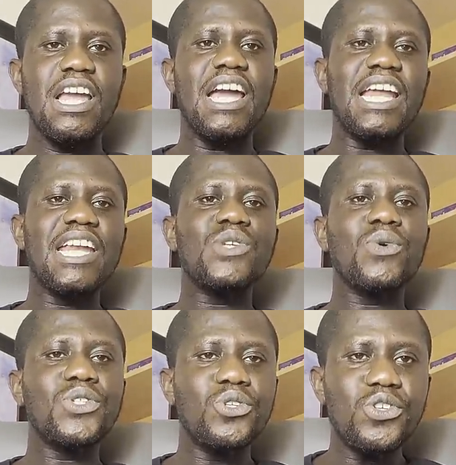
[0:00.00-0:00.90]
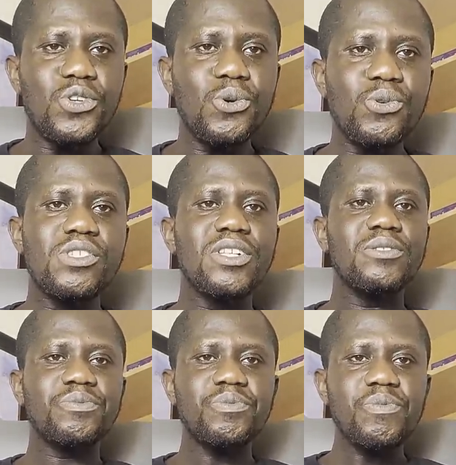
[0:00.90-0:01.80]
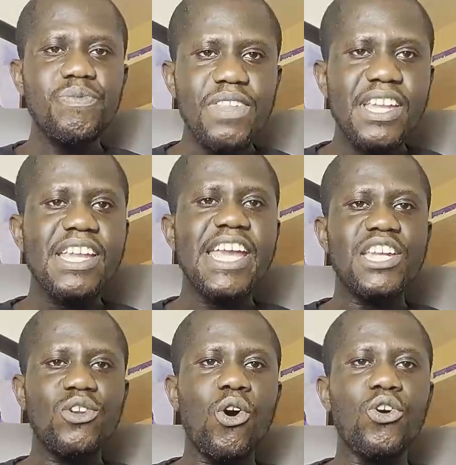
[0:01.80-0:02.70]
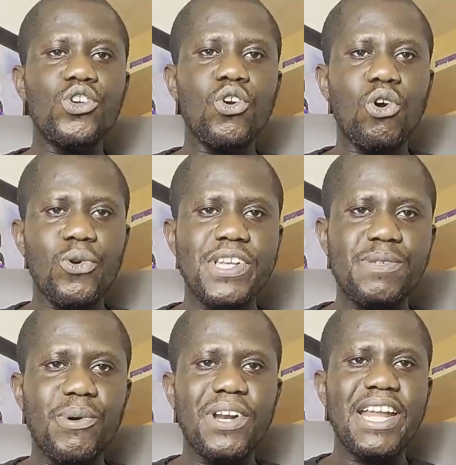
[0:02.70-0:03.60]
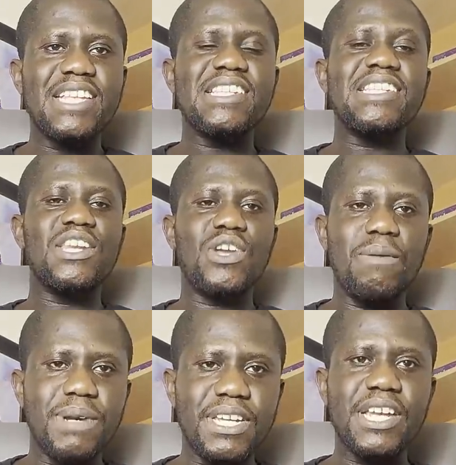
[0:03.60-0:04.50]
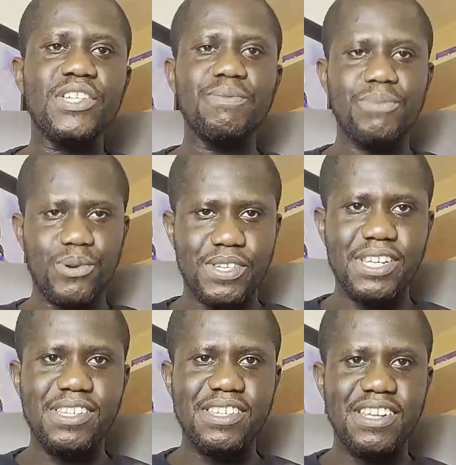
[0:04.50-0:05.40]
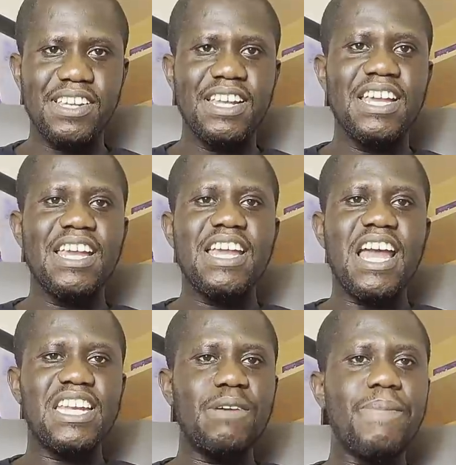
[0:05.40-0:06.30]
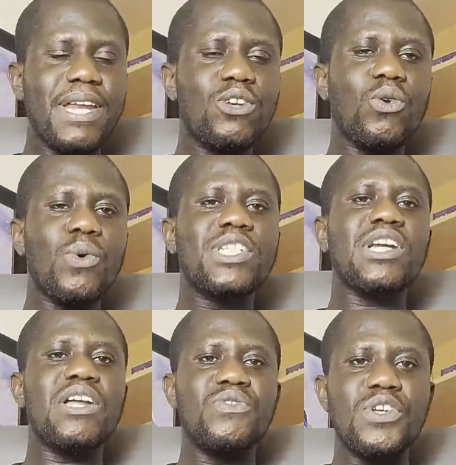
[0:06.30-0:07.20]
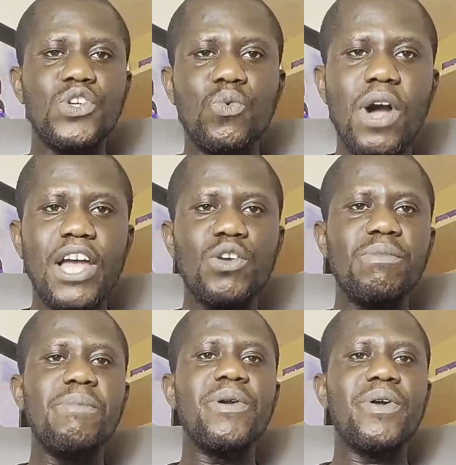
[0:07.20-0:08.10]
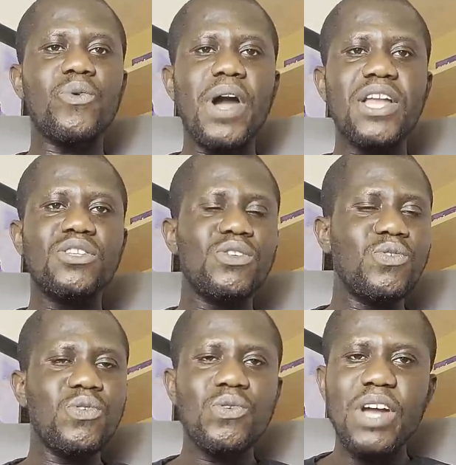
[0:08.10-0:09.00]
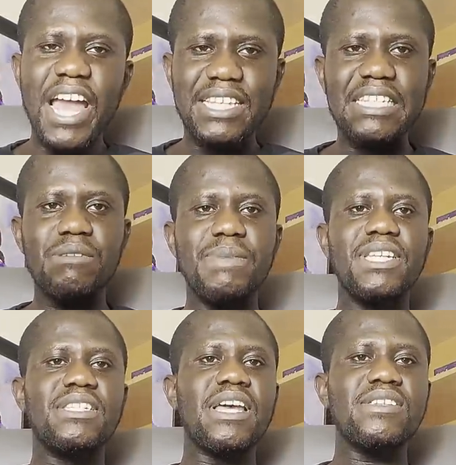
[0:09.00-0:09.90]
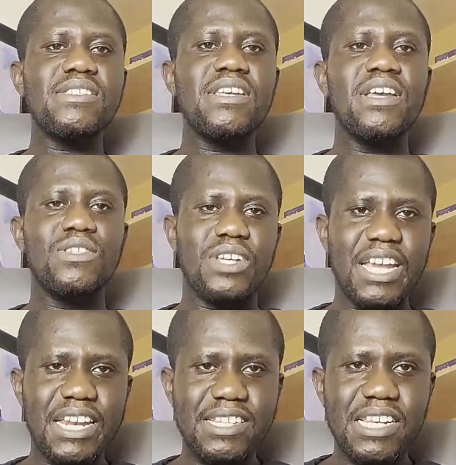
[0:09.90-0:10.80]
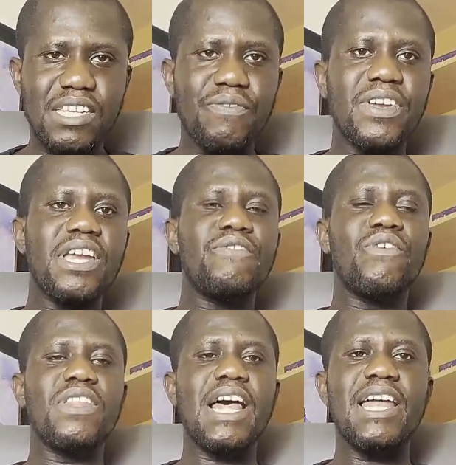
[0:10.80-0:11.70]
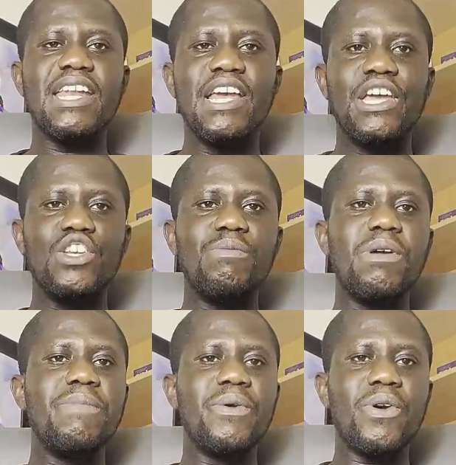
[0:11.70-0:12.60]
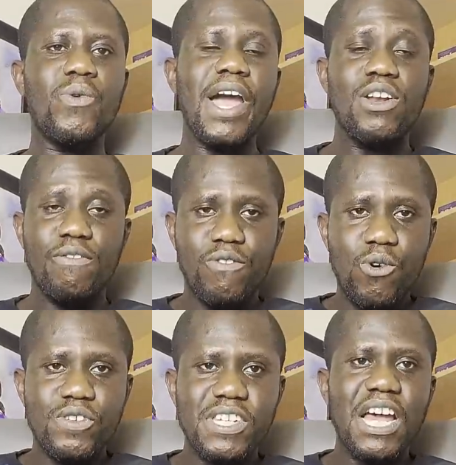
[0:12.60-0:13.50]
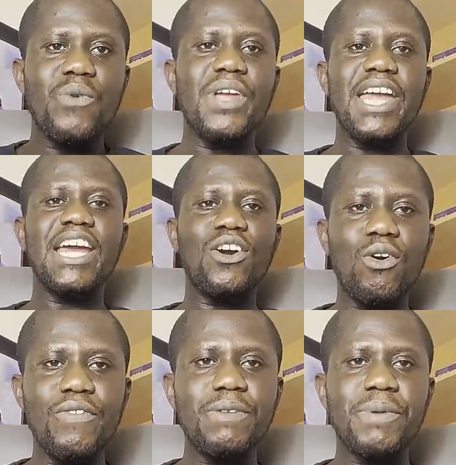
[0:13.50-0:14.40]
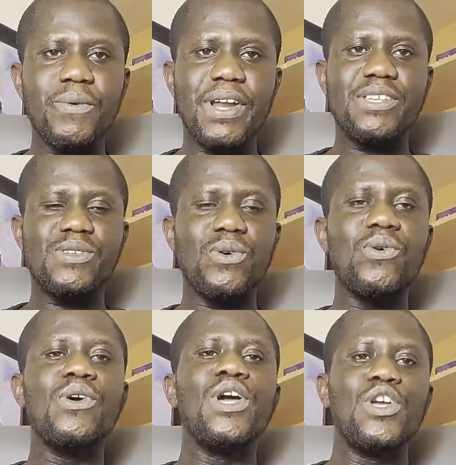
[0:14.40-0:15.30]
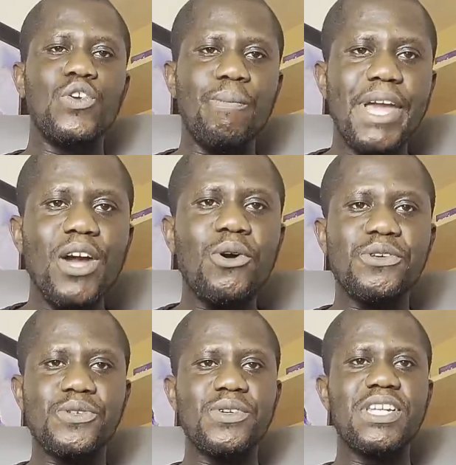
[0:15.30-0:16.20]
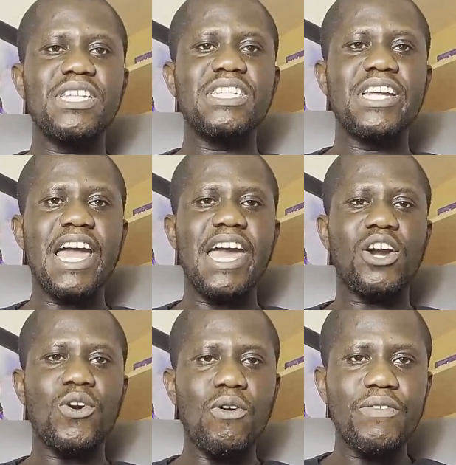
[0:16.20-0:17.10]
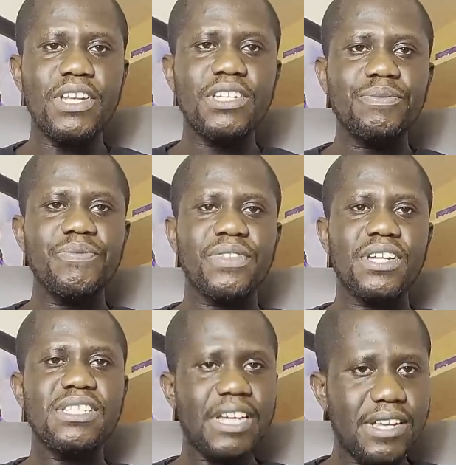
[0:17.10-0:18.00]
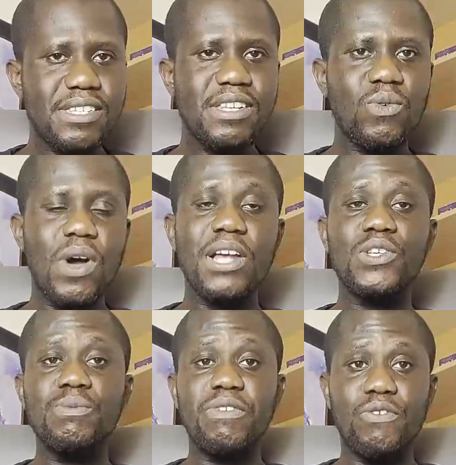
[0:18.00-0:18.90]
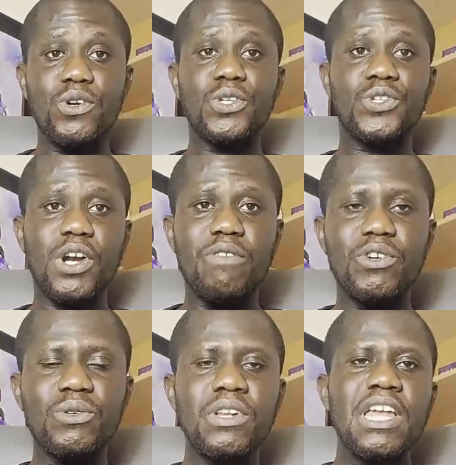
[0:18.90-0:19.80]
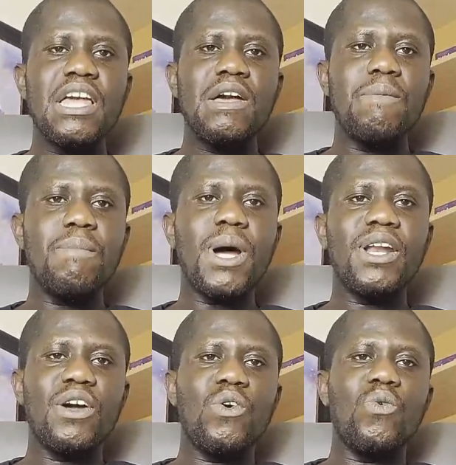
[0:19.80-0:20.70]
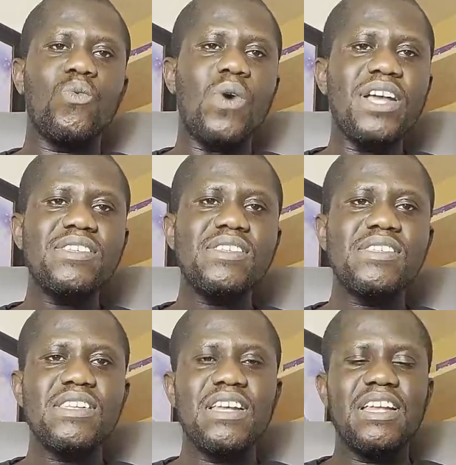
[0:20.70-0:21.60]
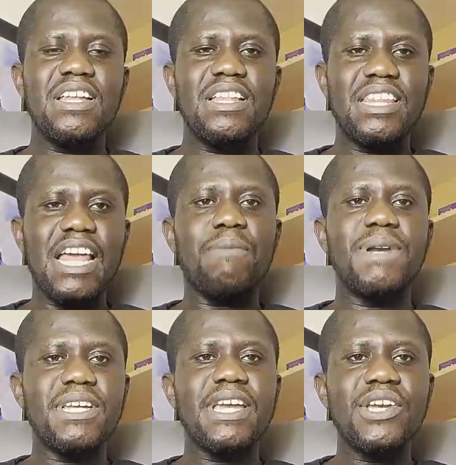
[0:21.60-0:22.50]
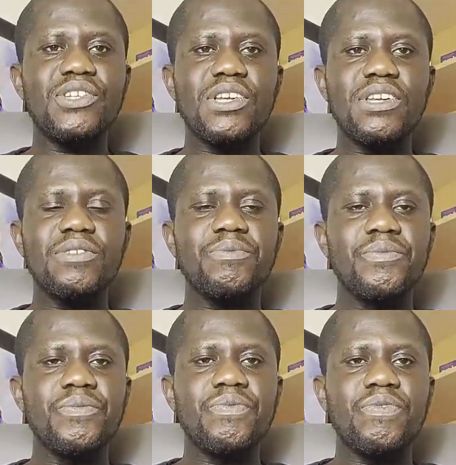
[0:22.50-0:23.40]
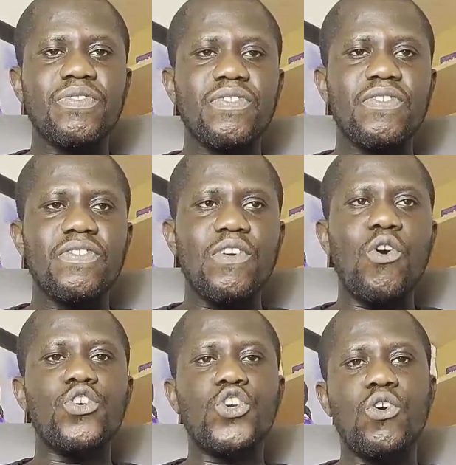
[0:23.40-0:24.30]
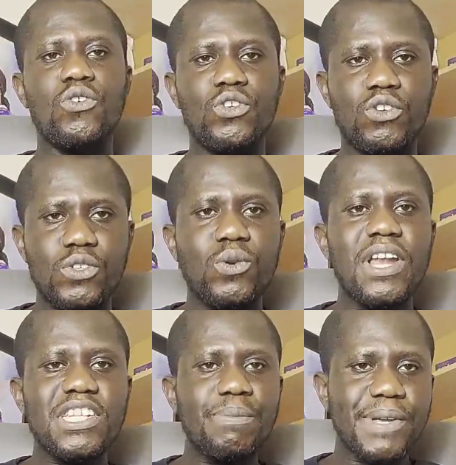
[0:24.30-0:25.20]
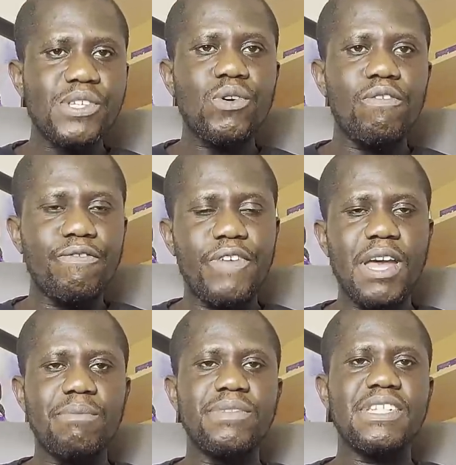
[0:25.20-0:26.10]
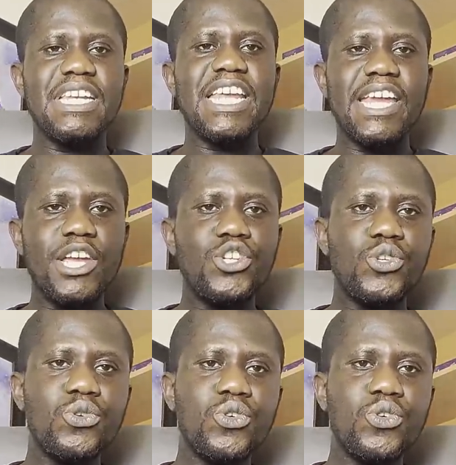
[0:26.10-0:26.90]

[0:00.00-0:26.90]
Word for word: And that is what you use in all your correspondences and your application process. And depending on which country you are, you may be required to do a TB test to get a certificate for that. You may be required, of course, now we are in a COVID period. So you may also need a uh, COVID test whilst before you travel. But once the application or your, your scholarship is confirmed, they issue